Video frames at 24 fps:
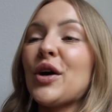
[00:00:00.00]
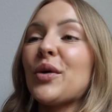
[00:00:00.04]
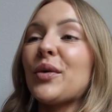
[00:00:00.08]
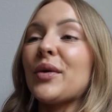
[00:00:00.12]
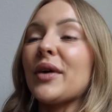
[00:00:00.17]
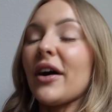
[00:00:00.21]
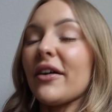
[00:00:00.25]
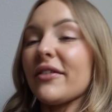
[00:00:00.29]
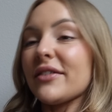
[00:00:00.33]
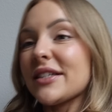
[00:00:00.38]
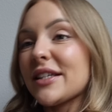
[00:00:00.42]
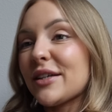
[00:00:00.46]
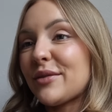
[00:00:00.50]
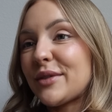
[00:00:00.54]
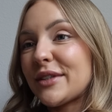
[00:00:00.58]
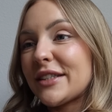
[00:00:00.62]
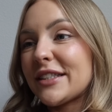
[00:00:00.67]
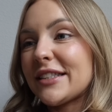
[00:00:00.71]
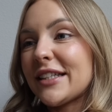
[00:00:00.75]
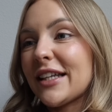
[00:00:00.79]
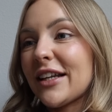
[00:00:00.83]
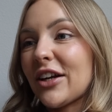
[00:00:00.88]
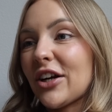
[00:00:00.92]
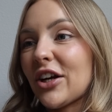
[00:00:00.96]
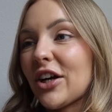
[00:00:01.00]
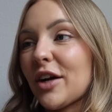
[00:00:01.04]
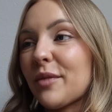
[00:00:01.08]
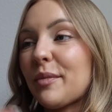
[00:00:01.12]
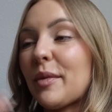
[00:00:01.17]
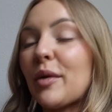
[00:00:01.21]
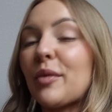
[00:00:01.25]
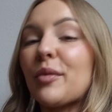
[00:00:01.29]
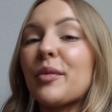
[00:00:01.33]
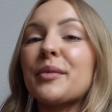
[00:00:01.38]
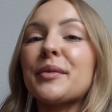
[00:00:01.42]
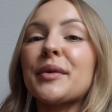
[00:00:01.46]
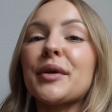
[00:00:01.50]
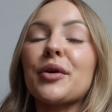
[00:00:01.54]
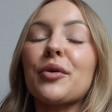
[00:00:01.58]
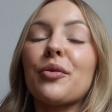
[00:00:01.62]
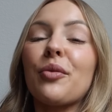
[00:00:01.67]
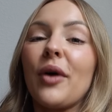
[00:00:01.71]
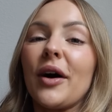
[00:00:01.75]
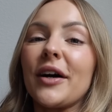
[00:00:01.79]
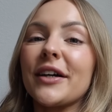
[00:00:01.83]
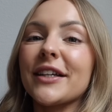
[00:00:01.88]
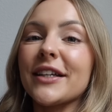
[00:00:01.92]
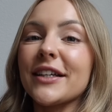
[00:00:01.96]
We obviously went to dinner but when we were
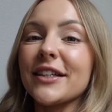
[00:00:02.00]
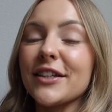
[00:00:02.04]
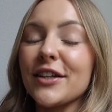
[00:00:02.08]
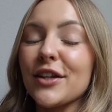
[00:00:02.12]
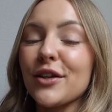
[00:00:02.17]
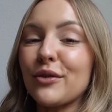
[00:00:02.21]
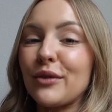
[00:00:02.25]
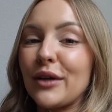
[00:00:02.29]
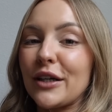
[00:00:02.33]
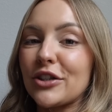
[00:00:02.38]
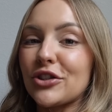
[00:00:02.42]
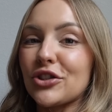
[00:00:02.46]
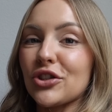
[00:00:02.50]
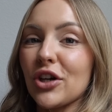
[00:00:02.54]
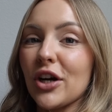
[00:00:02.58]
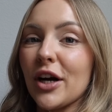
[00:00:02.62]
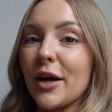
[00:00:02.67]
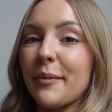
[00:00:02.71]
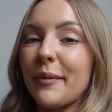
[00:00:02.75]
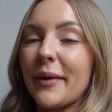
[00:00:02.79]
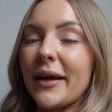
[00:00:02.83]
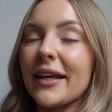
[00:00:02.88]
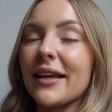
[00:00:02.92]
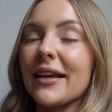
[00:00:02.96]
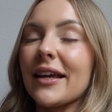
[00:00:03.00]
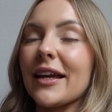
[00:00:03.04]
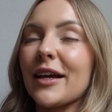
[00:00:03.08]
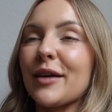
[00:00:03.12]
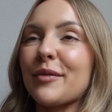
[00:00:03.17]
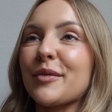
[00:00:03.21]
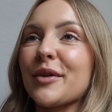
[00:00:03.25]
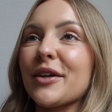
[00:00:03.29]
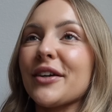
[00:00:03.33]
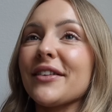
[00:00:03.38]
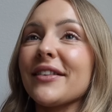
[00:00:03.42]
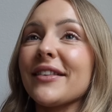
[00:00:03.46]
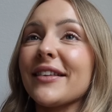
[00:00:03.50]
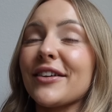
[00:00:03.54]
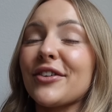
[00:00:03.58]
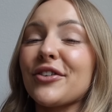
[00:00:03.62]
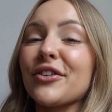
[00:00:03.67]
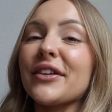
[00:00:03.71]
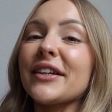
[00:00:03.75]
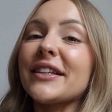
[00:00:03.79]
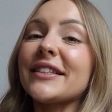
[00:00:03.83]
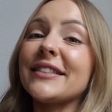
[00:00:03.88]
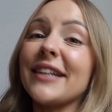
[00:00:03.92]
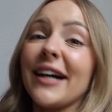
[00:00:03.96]
walking into the restaurant my camera
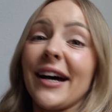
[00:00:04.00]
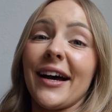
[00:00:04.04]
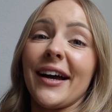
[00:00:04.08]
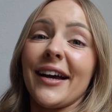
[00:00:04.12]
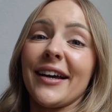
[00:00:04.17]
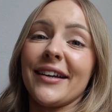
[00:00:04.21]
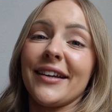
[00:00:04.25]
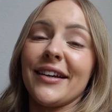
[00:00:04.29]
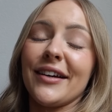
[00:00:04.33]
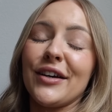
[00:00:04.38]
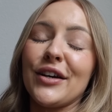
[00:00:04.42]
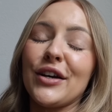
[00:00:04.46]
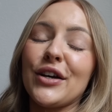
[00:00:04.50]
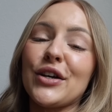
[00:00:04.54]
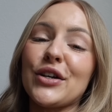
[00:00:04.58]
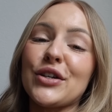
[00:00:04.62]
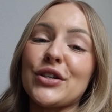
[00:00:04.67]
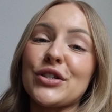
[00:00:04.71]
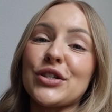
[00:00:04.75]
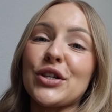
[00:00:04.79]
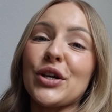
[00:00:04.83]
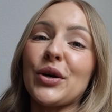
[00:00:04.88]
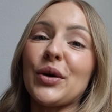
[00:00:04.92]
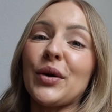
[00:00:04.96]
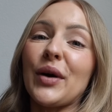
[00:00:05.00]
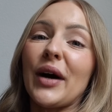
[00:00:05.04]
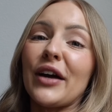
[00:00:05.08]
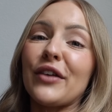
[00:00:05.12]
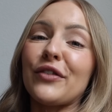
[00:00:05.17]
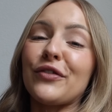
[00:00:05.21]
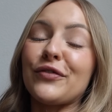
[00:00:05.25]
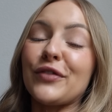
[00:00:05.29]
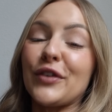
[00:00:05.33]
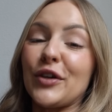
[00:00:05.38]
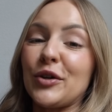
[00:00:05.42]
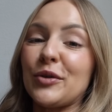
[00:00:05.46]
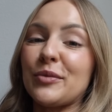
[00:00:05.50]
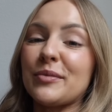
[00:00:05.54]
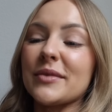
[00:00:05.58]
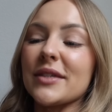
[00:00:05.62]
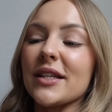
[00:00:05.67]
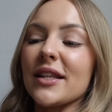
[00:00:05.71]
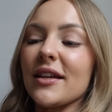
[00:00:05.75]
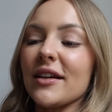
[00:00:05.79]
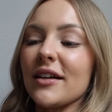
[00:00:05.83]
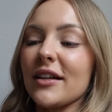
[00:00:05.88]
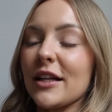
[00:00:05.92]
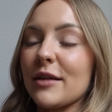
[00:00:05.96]
literally died so I filmed
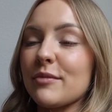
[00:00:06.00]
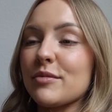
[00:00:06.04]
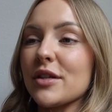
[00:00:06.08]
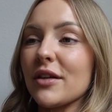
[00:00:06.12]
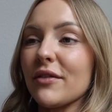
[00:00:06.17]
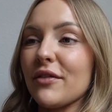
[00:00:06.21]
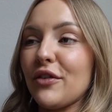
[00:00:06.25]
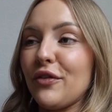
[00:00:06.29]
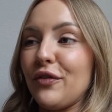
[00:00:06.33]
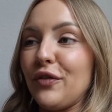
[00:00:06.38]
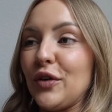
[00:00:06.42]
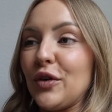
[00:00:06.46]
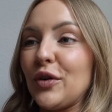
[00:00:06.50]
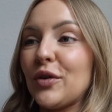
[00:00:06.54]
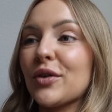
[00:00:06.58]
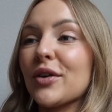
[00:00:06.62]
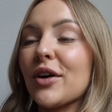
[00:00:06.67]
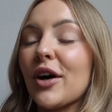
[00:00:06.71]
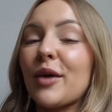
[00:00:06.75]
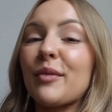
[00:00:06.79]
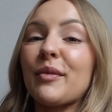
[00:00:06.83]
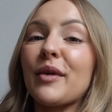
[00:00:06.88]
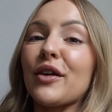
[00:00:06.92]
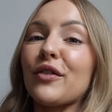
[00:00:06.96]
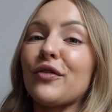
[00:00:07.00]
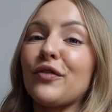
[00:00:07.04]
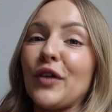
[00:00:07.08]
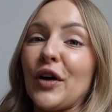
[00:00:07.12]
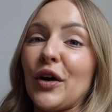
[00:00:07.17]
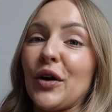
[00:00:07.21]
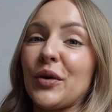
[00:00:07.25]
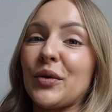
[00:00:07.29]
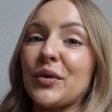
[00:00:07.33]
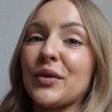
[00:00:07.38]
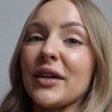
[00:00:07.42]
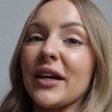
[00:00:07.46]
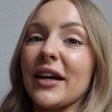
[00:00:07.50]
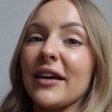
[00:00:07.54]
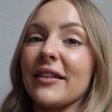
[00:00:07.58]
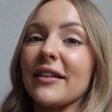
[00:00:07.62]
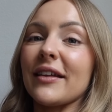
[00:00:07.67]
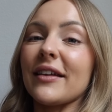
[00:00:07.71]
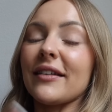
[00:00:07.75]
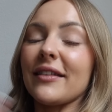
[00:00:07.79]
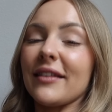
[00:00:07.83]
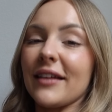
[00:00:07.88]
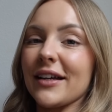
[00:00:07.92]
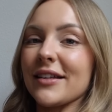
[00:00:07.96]
the clips of the food on my phone and
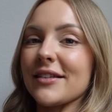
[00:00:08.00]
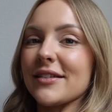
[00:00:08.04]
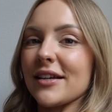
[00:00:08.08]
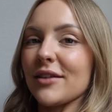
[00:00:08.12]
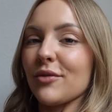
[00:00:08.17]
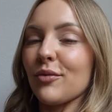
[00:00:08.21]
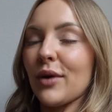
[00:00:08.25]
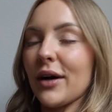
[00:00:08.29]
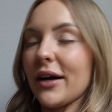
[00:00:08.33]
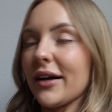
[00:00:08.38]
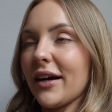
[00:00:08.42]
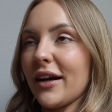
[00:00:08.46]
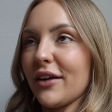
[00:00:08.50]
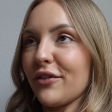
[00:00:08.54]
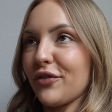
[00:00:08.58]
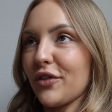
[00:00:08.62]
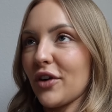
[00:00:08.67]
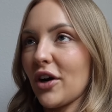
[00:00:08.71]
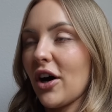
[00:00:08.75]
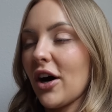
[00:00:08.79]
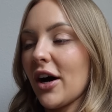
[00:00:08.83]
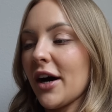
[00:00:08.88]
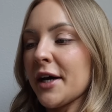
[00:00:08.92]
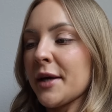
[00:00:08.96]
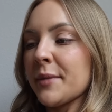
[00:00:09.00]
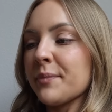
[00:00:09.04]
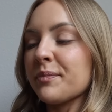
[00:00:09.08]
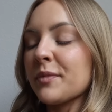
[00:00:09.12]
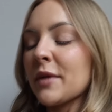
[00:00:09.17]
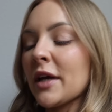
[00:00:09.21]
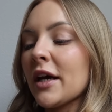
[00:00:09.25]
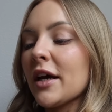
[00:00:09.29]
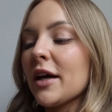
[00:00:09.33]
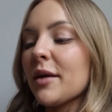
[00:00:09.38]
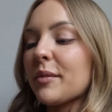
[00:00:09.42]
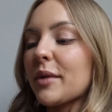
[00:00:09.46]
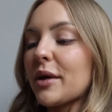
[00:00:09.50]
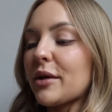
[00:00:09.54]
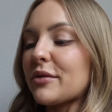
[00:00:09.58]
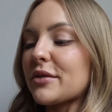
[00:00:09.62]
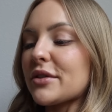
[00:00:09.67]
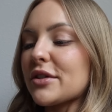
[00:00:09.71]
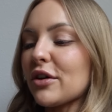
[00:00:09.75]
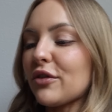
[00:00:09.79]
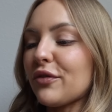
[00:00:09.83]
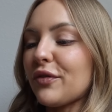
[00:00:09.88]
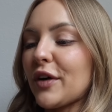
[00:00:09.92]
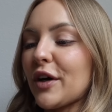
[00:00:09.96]
then that's why I forgot but it was
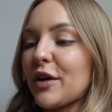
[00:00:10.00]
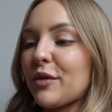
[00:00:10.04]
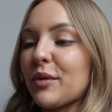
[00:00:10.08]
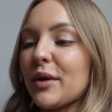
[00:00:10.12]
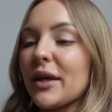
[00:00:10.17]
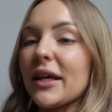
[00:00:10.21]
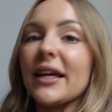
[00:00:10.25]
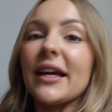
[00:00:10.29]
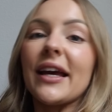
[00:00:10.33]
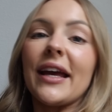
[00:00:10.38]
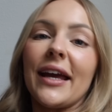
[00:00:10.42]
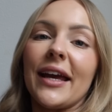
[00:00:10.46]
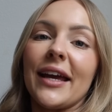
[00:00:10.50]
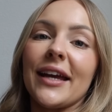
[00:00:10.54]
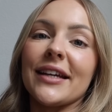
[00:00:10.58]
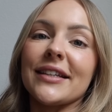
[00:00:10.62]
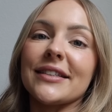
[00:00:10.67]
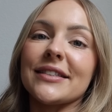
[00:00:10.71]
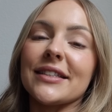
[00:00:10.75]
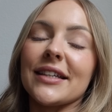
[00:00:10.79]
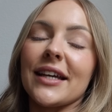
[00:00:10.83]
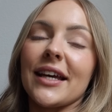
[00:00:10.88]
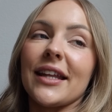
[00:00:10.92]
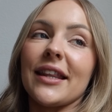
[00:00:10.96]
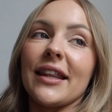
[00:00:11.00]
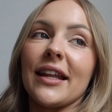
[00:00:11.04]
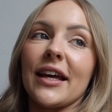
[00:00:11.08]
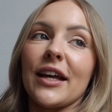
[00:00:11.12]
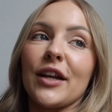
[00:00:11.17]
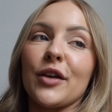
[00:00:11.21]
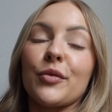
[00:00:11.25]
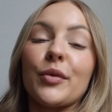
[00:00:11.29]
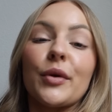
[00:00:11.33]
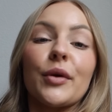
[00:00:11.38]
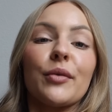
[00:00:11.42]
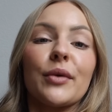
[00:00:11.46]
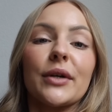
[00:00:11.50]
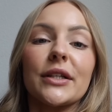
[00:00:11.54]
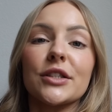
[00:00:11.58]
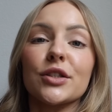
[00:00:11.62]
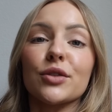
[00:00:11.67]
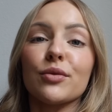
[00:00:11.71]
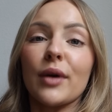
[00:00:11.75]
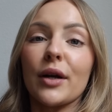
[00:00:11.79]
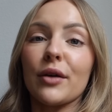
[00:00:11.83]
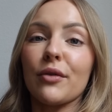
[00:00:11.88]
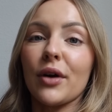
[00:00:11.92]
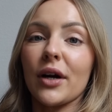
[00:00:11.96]
so fun. We ate and then we went
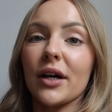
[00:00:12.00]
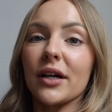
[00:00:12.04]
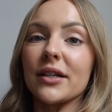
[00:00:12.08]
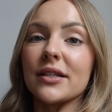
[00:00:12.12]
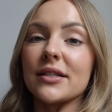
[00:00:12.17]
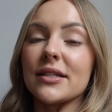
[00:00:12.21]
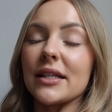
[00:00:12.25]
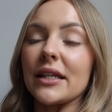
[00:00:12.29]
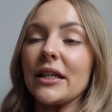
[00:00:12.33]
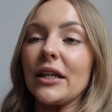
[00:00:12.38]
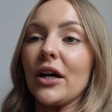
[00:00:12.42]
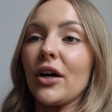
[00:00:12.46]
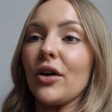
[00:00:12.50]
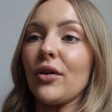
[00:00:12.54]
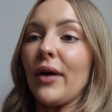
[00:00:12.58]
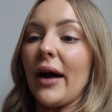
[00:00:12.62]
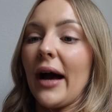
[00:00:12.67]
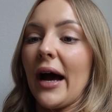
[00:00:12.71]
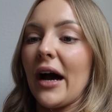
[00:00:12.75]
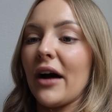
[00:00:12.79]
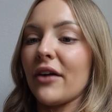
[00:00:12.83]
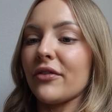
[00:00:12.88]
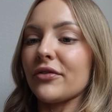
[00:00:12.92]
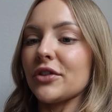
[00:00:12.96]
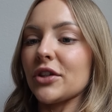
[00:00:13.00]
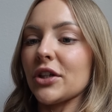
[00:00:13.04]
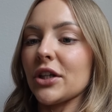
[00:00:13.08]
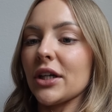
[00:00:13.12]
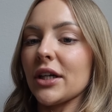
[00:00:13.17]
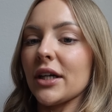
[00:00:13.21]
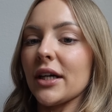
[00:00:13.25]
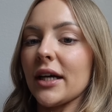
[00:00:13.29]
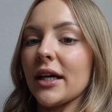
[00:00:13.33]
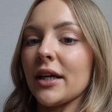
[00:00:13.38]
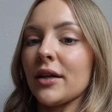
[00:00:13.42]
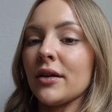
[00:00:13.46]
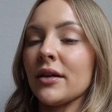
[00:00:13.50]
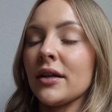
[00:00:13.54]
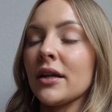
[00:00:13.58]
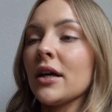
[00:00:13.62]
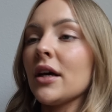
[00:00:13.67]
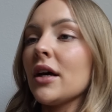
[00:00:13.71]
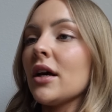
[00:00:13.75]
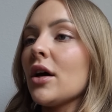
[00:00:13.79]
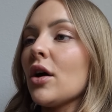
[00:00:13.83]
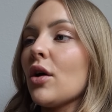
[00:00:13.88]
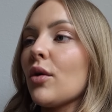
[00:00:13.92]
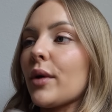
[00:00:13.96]
to Red Rock Casino after and
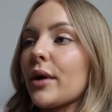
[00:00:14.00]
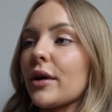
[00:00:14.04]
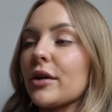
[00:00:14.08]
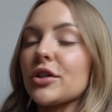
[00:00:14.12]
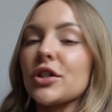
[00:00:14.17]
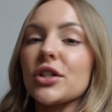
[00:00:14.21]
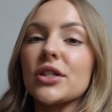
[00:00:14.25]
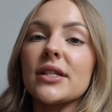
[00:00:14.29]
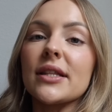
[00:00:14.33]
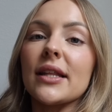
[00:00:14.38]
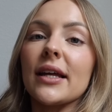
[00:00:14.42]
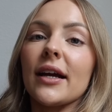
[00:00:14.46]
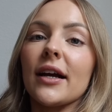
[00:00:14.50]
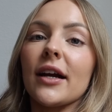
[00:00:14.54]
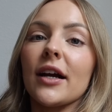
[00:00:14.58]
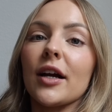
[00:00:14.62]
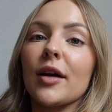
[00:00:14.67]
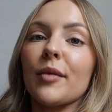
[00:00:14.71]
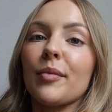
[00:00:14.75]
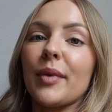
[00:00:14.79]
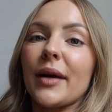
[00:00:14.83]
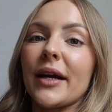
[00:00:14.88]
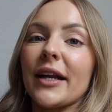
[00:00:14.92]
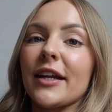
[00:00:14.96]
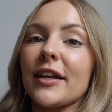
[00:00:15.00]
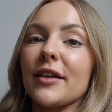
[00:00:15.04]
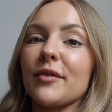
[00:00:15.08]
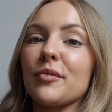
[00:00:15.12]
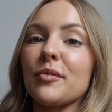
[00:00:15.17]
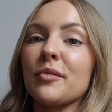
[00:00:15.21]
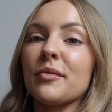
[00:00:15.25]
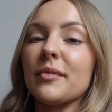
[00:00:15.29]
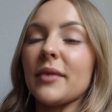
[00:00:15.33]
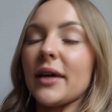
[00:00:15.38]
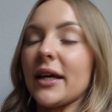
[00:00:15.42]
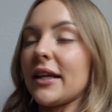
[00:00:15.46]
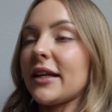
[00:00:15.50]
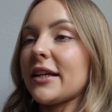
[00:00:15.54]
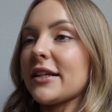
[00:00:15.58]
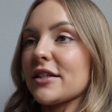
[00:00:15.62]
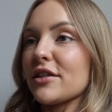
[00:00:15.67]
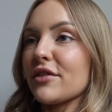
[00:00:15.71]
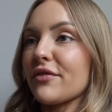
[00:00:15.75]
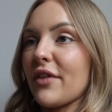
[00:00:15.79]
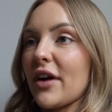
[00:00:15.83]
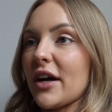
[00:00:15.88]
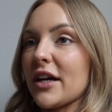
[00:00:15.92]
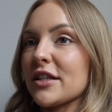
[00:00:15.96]
we were just there. Brandon and
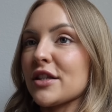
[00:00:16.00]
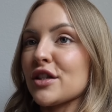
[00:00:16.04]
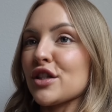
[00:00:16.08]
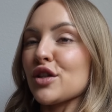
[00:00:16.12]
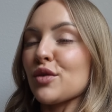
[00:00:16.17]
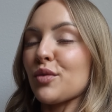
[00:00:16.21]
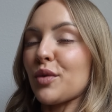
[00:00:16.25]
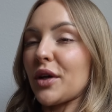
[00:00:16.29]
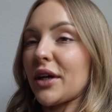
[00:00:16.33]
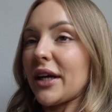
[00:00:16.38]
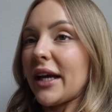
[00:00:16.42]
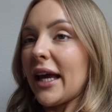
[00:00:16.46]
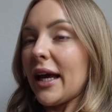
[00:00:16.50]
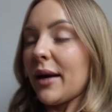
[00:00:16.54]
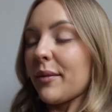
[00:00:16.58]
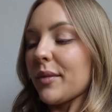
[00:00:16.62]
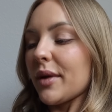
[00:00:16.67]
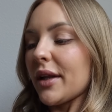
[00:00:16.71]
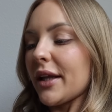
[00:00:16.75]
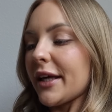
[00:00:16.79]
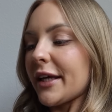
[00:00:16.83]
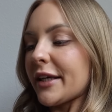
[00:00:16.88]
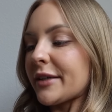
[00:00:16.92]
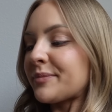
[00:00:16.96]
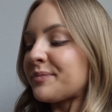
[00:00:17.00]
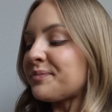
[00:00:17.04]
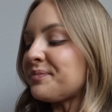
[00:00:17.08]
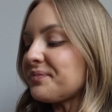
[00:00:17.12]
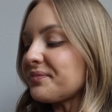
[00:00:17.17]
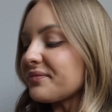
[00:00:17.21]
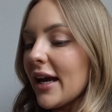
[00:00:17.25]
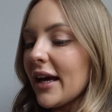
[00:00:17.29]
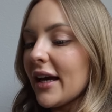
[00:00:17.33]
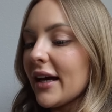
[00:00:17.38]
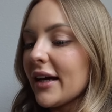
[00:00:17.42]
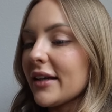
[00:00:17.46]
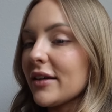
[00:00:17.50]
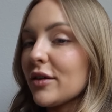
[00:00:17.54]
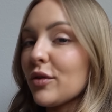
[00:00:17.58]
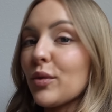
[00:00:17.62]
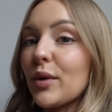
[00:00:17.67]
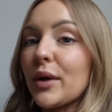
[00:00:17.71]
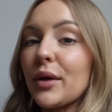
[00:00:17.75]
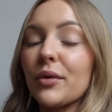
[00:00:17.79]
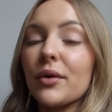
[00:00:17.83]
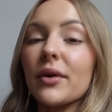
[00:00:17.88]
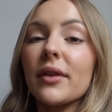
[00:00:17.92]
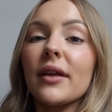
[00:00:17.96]
his friends were gambling and
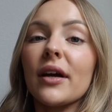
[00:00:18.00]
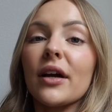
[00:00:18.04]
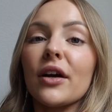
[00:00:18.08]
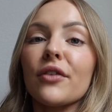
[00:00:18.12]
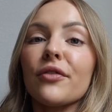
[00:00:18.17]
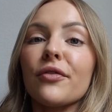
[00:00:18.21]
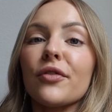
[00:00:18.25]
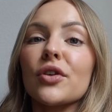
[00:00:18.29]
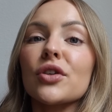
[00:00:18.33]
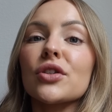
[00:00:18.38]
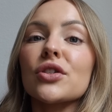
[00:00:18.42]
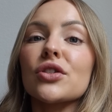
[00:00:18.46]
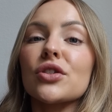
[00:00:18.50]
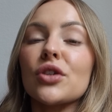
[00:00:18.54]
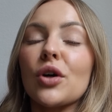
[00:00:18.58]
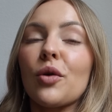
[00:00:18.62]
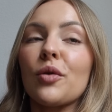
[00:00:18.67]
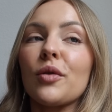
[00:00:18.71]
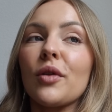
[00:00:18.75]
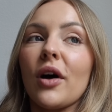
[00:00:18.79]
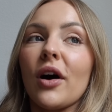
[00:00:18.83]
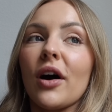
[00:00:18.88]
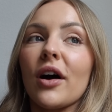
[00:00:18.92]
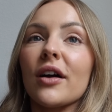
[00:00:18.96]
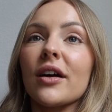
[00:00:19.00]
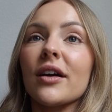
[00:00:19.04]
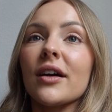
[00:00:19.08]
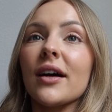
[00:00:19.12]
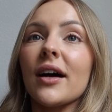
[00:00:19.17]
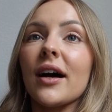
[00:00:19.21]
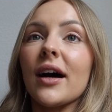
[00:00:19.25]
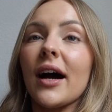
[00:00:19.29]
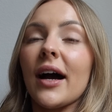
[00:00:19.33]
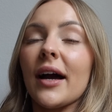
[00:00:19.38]
we were there for so long.